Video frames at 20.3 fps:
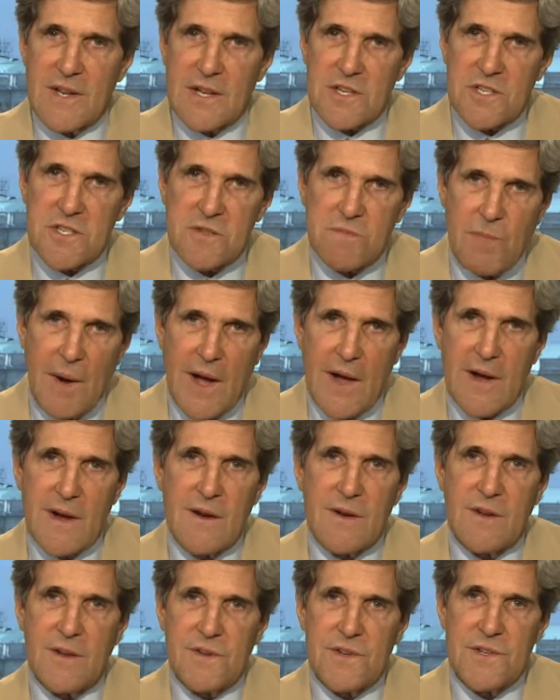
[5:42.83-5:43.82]

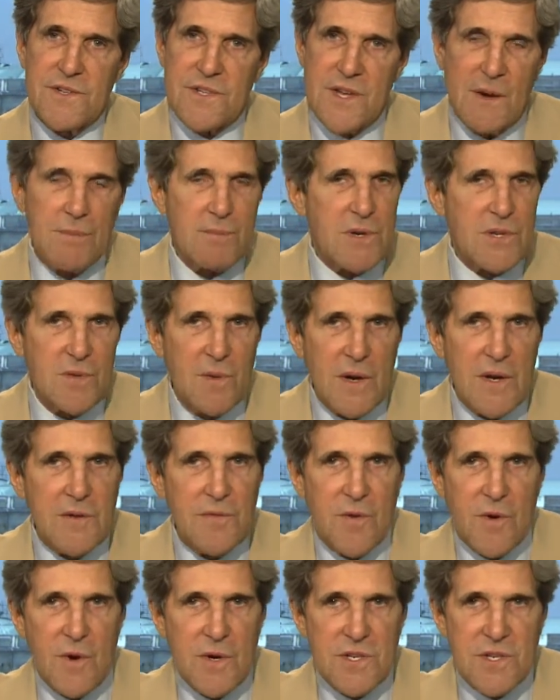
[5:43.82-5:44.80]
expired on December
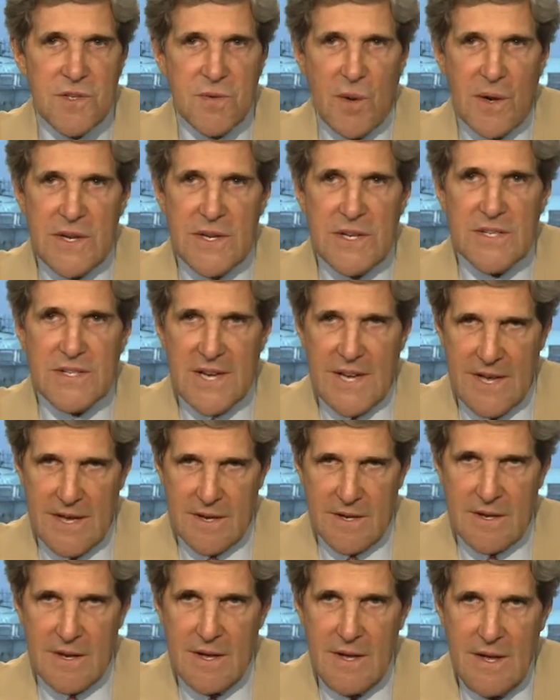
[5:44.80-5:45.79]
21st, 2010.